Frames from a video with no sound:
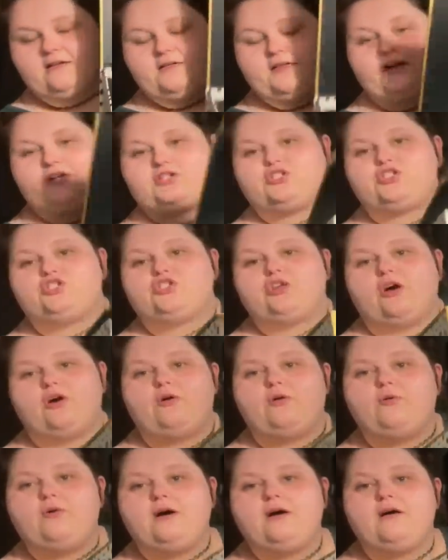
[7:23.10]
They're
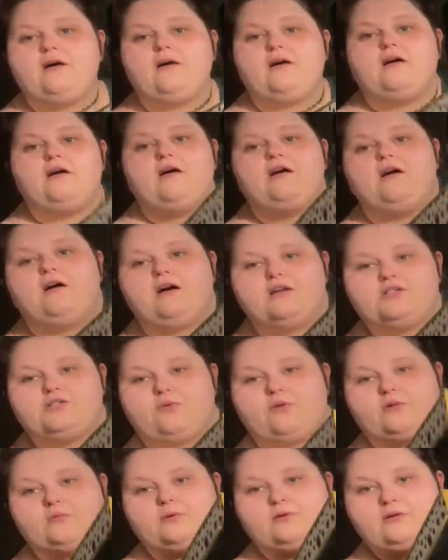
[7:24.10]
so
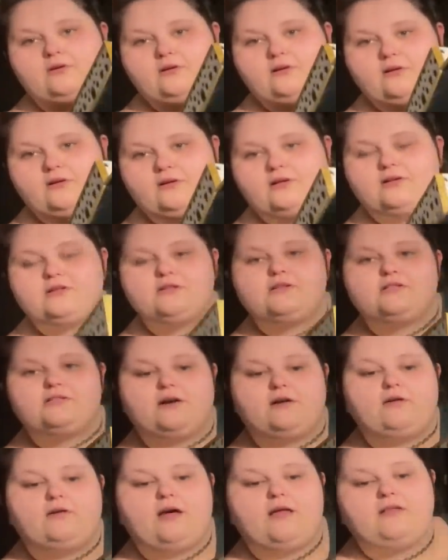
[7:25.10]
adorable.
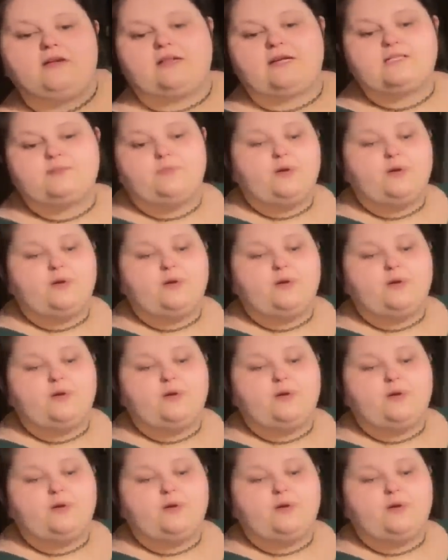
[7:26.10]
So I think that's